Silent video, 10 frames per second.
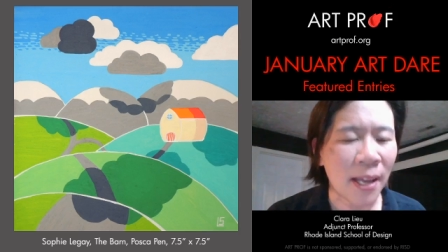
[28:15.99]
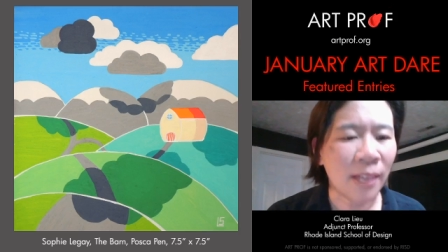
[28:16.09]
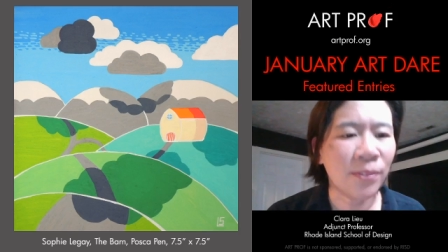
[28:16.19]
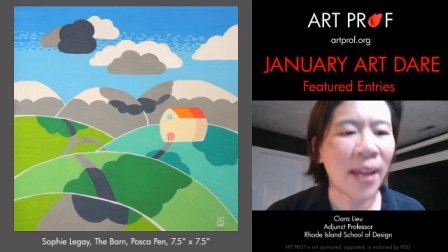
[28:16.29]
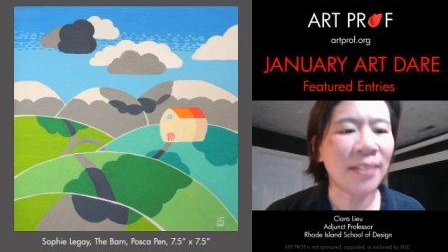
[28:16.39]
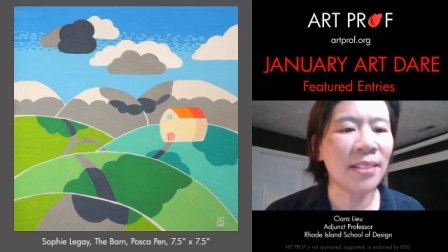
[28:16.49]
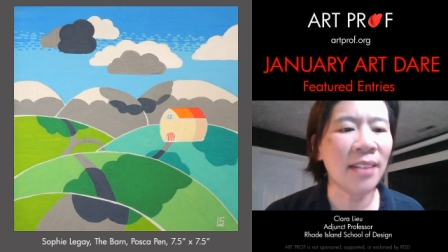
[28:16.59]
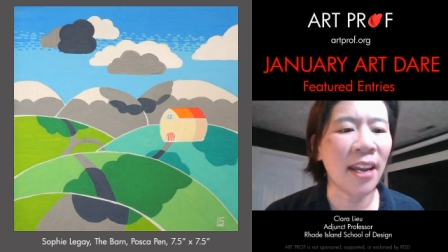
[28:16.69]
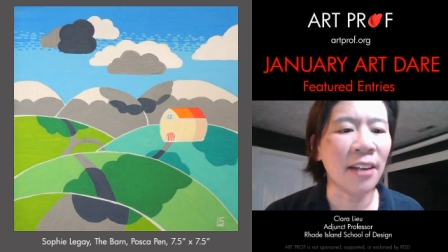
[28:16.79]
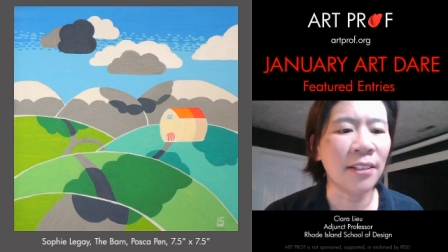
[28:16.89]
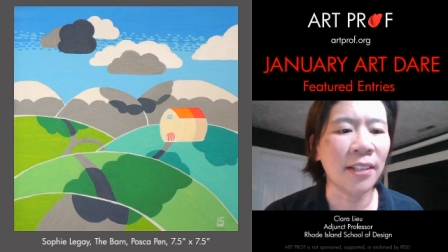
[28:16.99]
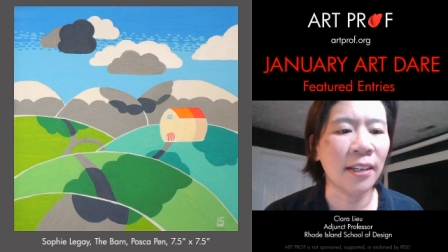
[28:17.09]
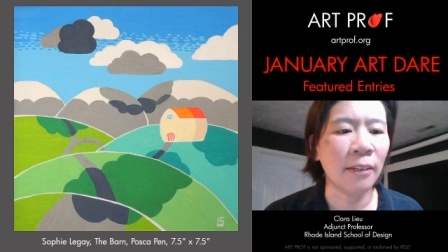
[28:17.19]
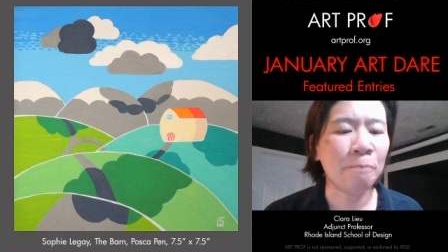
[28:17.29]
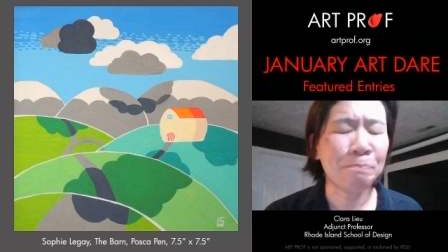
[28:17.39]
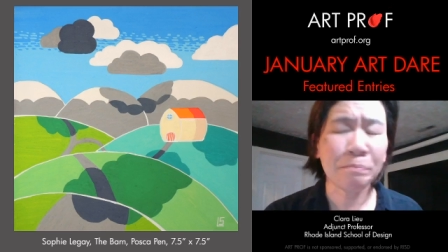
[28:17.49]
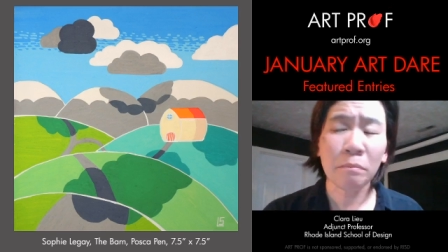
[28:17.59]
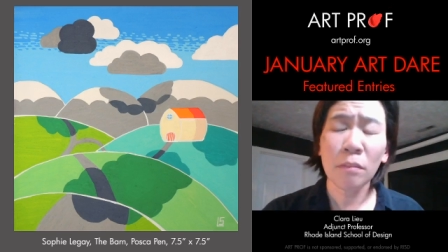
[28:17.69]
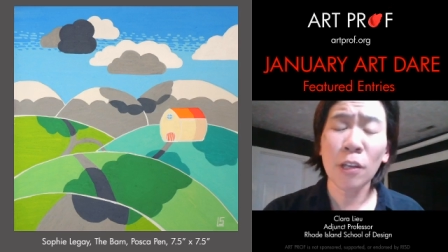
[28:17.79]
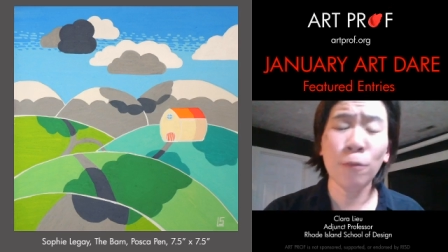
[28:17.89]
That's an area
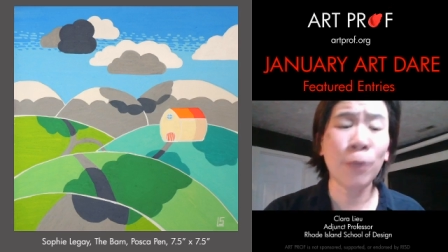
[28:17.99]
where